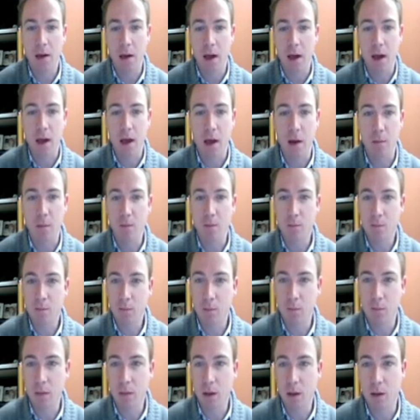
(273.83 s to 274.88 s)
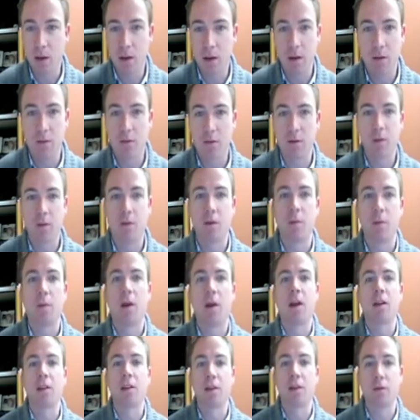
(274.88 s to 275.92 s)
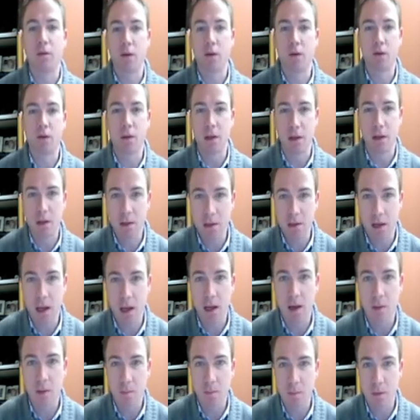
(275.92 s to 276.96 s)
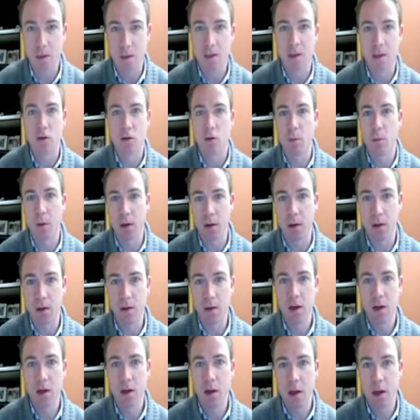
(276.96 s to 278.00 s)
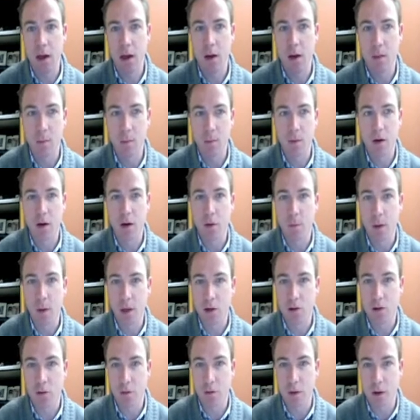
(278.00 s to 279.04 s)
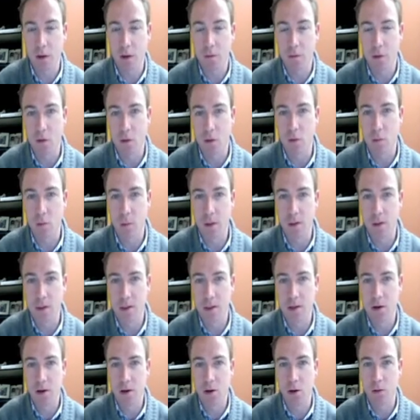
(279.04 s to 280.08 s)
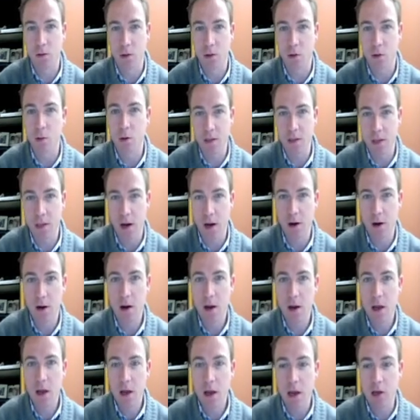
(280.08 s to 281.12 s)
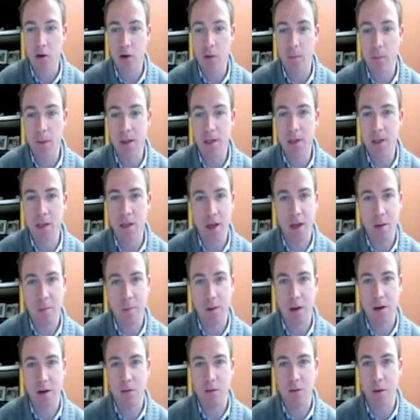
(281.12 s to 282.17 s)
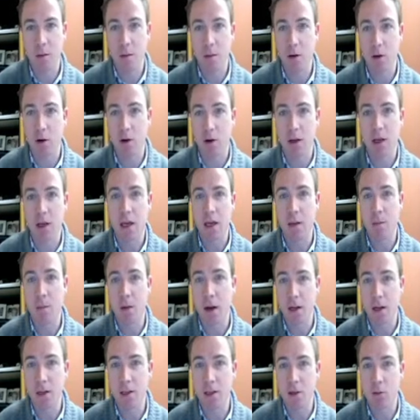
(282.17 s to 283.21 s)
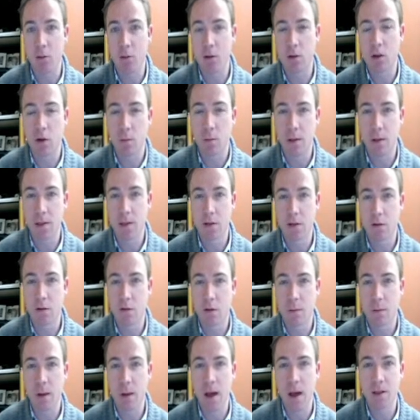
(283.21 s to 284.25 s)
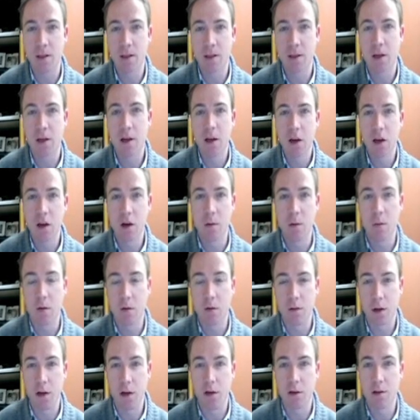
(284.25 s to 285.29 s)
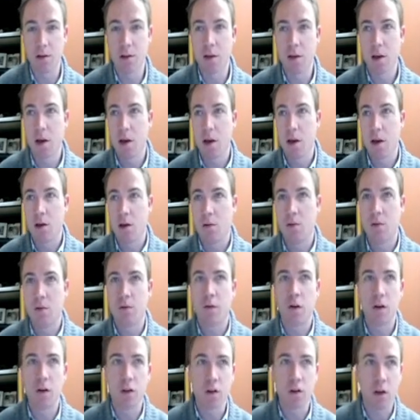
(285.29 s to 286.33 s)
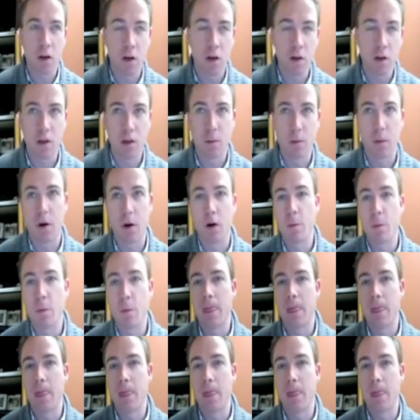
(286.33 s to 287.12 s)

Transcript: from 1950 saying business opened, and put in a picture of the old business or the old owners there. And you could build a timeline of maybe your key milestones in your business over the past number of years. First customer,